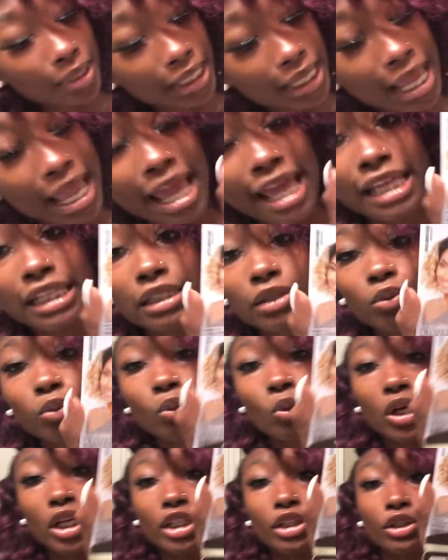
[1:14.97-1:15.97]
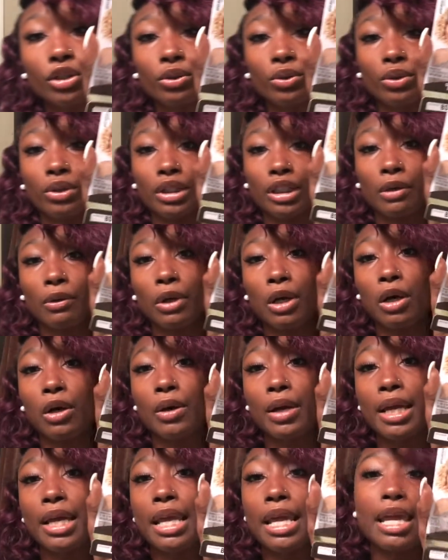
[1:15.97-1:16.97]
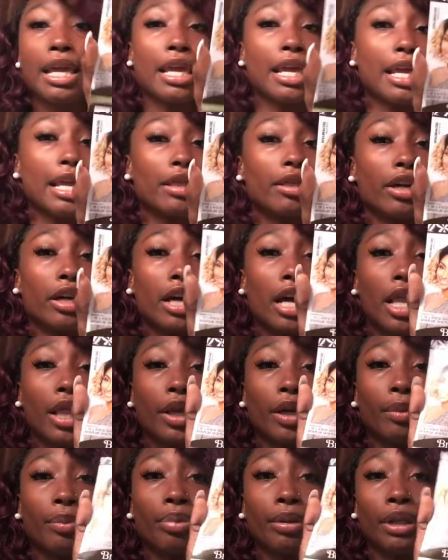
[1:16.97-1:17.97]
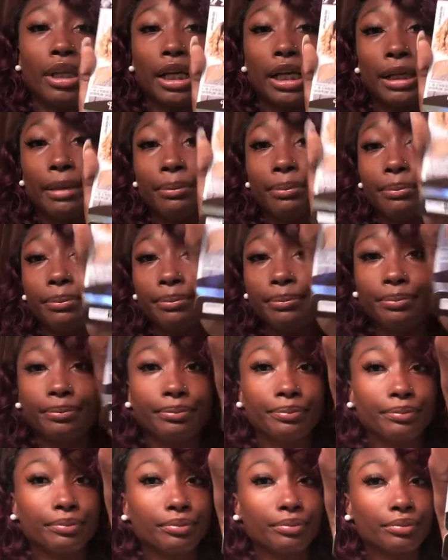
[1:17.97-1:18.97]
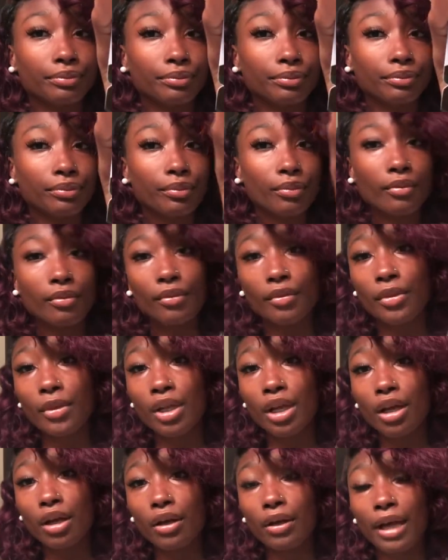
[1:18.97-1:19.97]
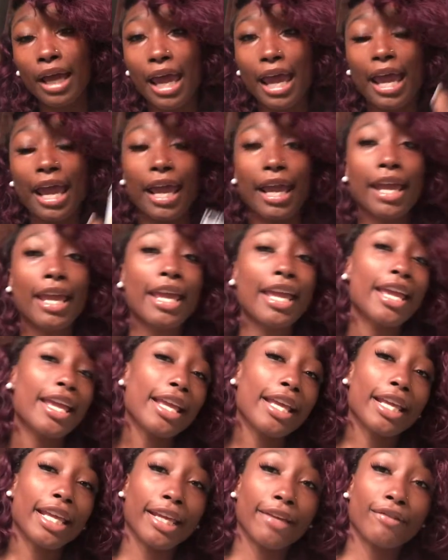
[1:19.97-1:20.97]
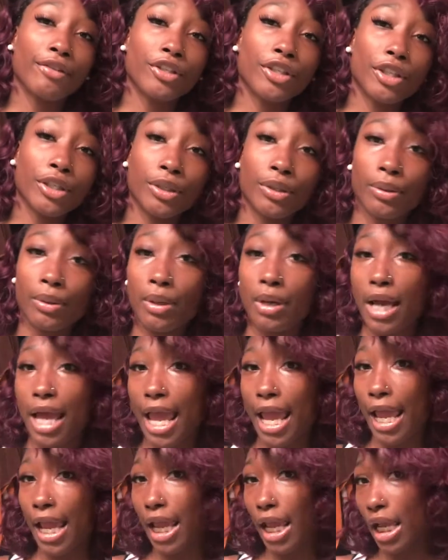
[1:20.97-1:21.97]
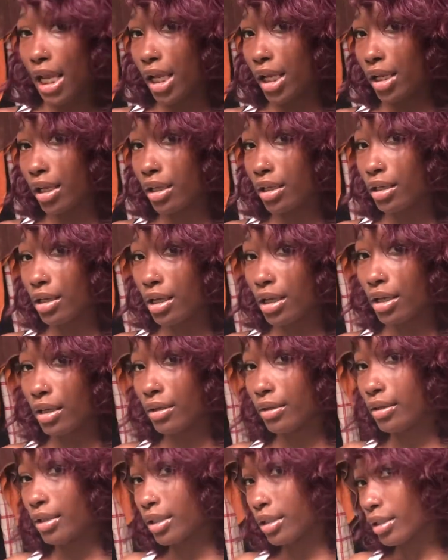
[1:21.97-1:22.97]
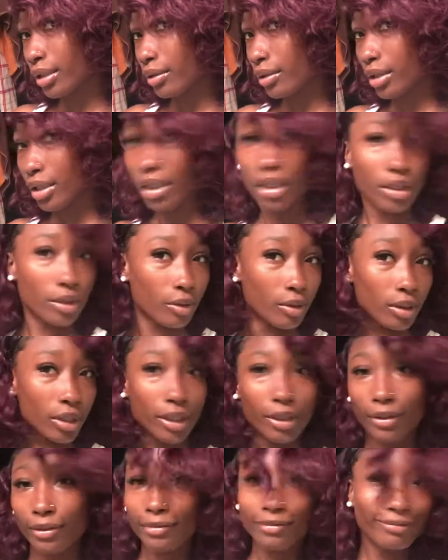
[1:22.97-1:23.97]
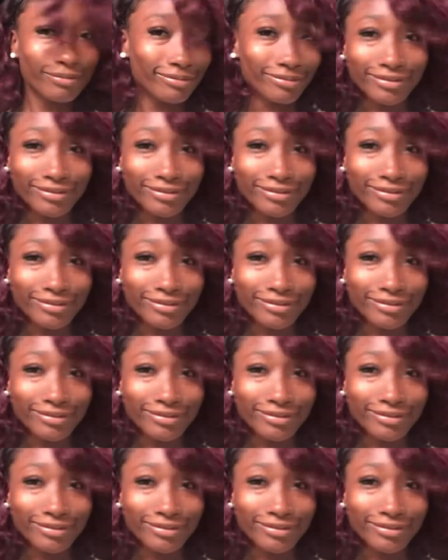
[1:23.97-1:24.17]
BS120 in the color Plum. Okay, gives you a, you know, a little cute little